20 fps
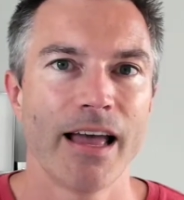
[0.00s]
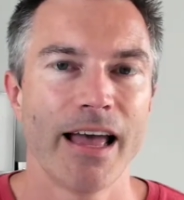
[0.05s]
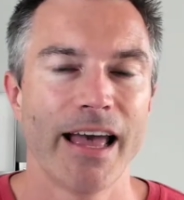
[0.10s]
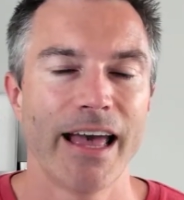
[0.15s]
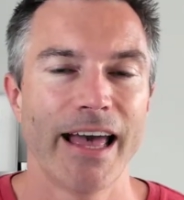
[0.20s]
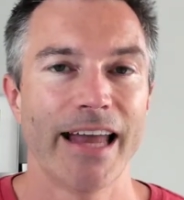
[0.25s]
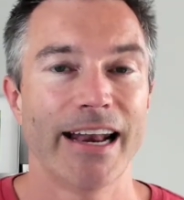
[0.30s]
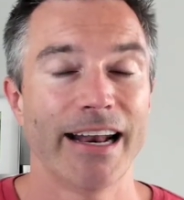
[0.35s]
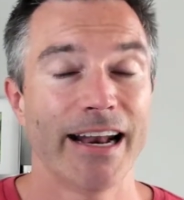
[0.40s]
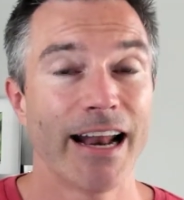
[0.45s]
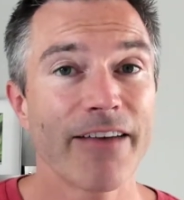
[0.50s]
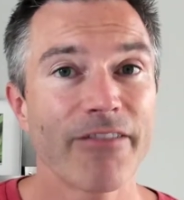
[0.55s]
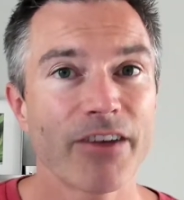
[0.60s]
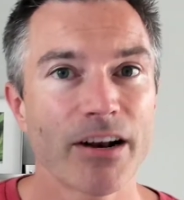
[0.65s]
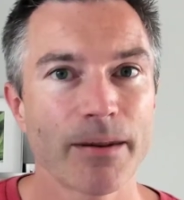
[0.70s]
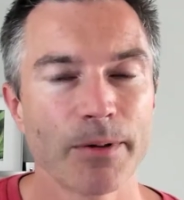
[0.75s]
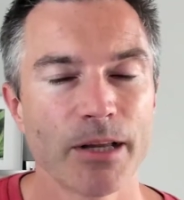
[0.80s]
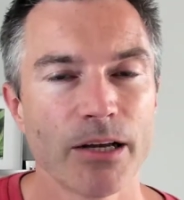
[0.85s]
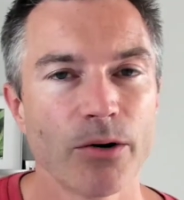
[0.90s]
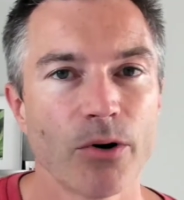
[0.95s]
And
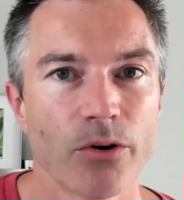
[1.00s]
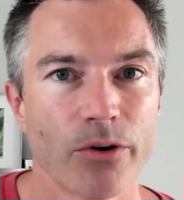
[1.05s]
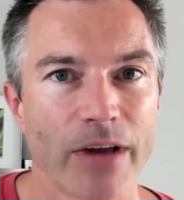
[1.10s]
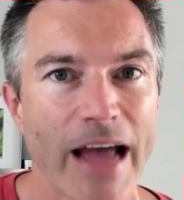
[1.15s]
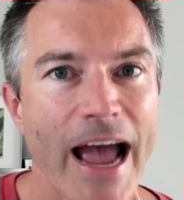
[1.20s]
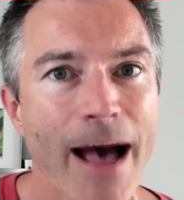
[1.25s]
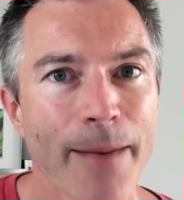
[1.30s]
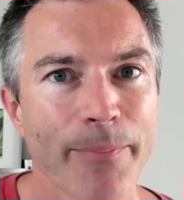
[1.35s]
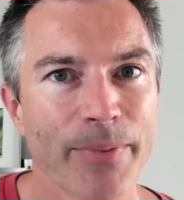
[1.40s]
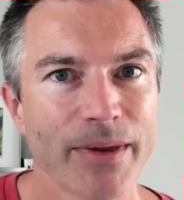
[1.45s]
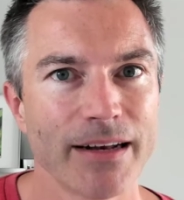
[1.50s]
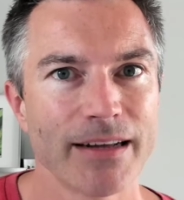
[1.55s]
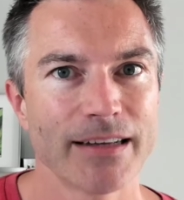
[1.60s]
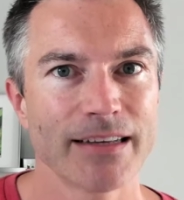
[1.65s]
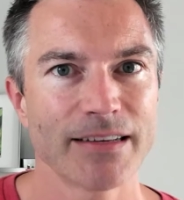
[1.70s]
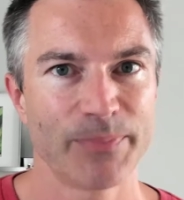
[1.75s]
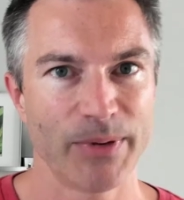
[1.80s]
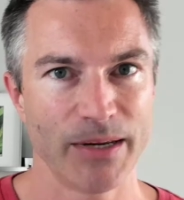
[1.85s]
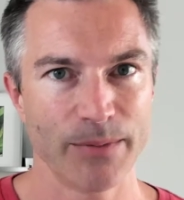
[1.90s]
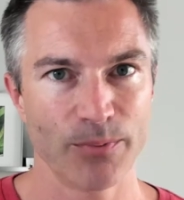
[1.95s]
inevitably what would happen
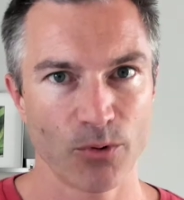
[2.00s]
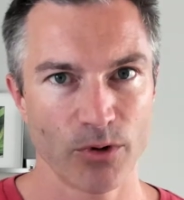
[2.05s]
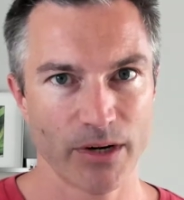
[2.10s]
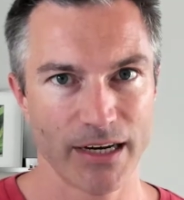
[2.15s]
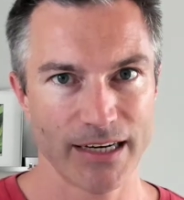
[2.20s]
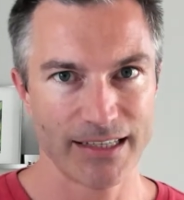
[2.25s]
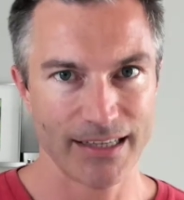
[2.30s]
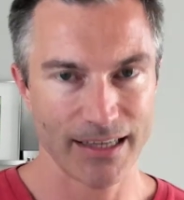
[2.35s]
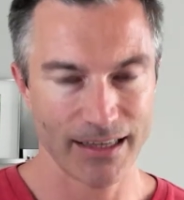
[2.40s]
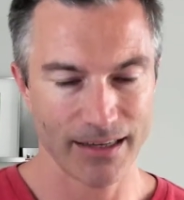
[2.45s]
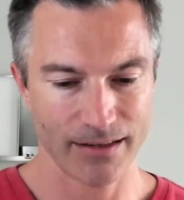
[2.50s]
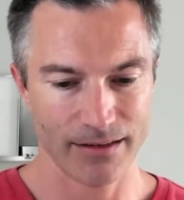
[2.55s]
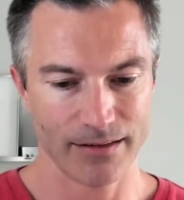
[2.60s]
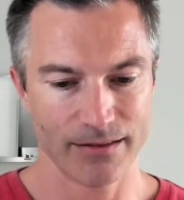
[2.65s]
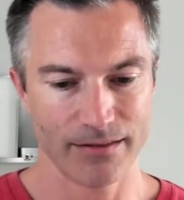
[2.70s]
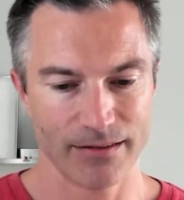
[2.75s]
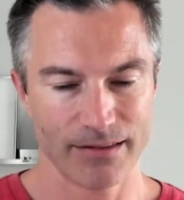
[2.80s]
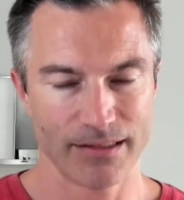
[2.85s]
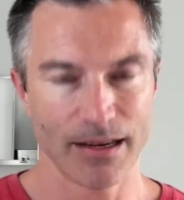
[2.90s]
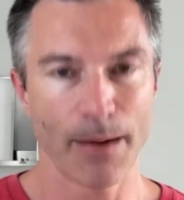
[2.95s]
is people would get to
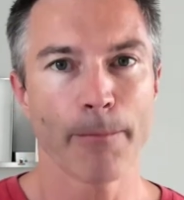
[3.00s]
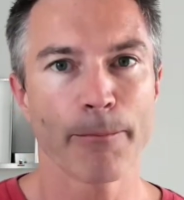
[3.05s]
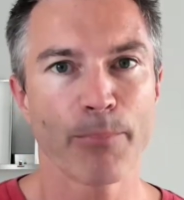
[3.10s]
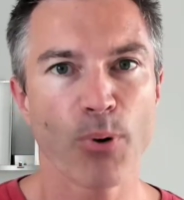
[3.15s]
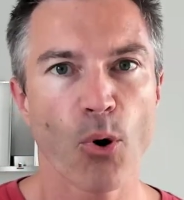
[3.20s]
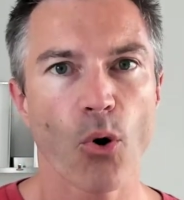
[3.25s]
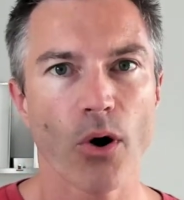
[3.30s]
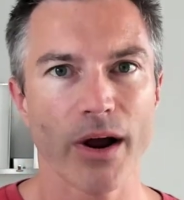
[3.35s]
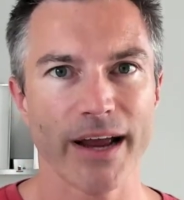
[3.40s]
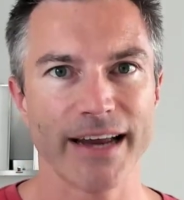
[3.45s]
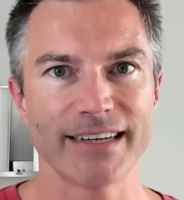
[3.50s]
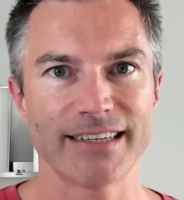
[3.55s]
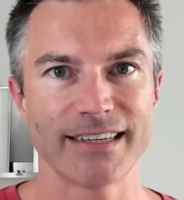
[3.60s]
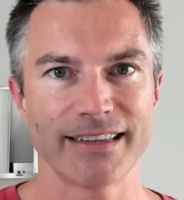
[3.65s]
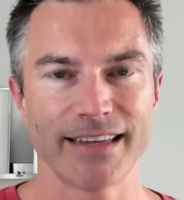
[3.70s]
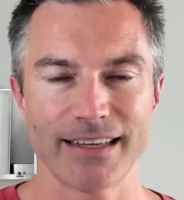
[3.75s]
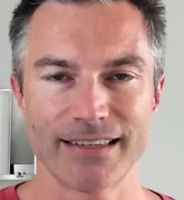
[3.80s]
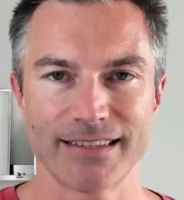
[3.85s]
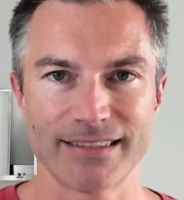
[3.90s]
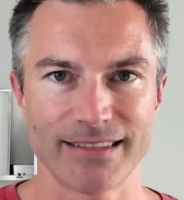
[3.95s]
some point and
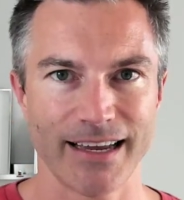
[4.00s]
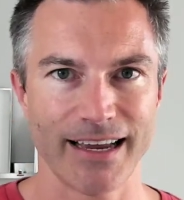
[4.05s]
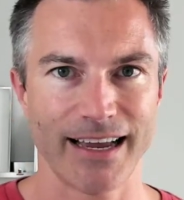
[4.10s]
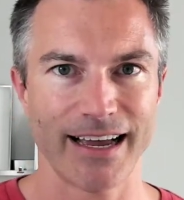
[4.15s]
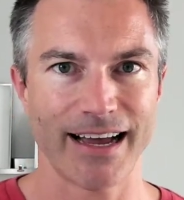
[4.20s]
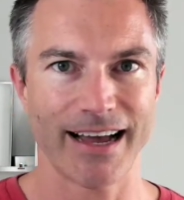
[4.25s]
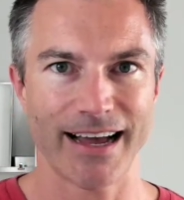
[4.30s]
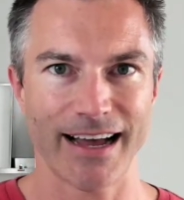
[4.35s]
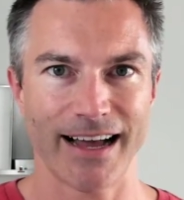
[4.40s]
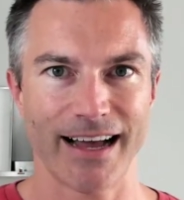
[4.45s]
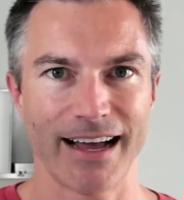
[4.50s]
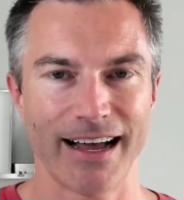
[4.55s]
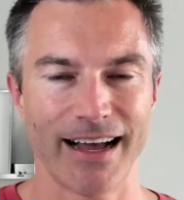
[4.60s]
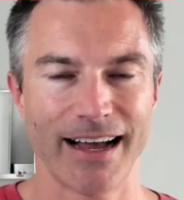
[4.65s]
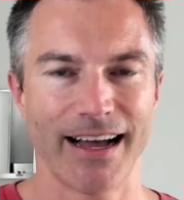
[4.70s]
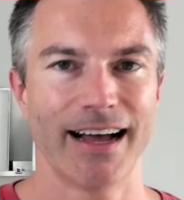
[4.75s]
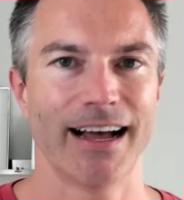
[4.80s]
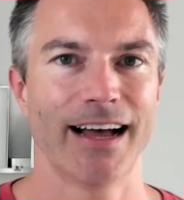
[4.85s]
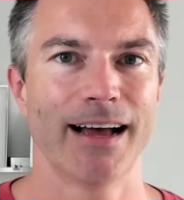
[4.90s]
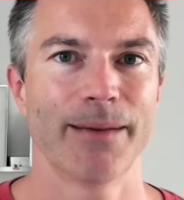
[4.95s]
they'd say,
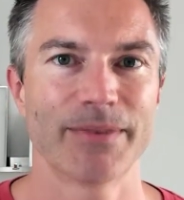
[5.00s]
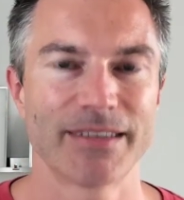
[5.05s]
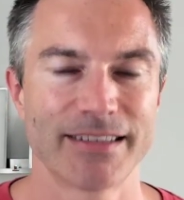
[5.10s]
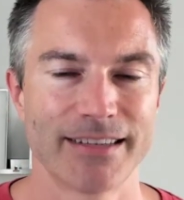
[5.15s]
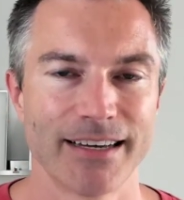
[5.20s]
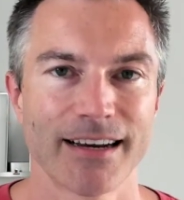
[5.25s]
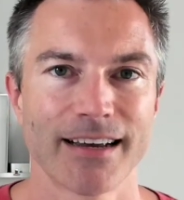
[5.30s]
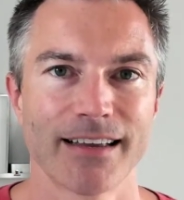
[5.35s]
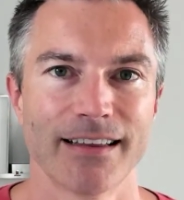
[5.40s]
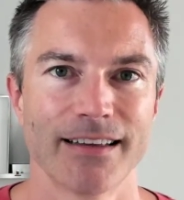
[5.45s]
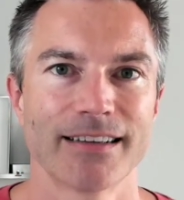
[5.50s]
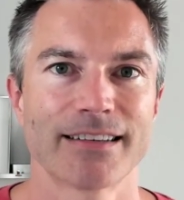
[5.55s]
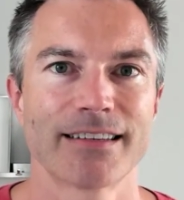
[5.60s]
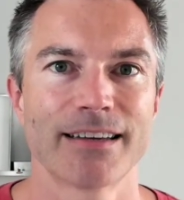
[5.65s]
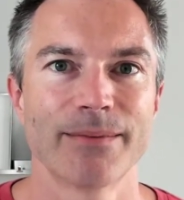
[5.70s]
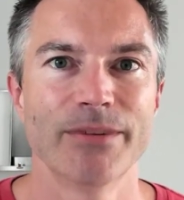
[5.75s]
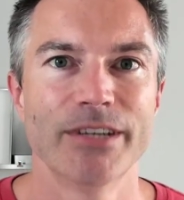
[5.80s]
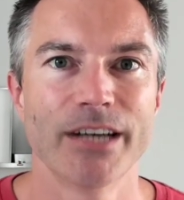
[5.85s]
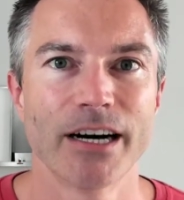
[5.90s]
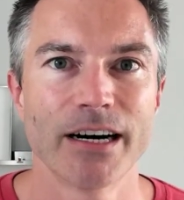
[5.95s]
I'm sick of this,
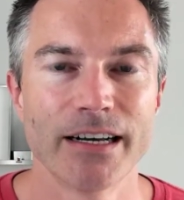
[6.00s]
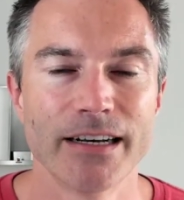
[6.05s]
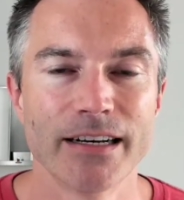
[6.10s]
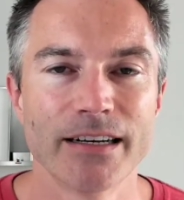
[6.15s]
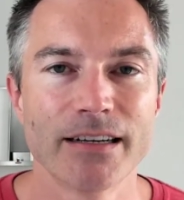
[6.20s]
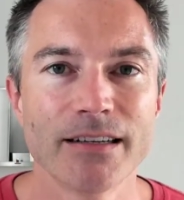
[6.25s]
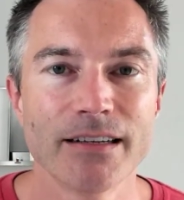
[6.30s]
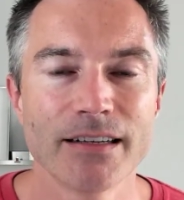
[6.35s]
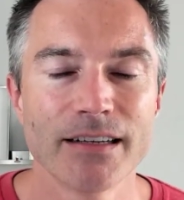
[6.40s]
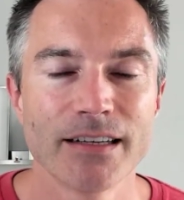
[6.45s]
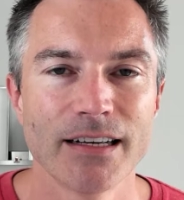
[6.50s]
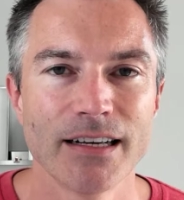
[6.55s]
I'm done.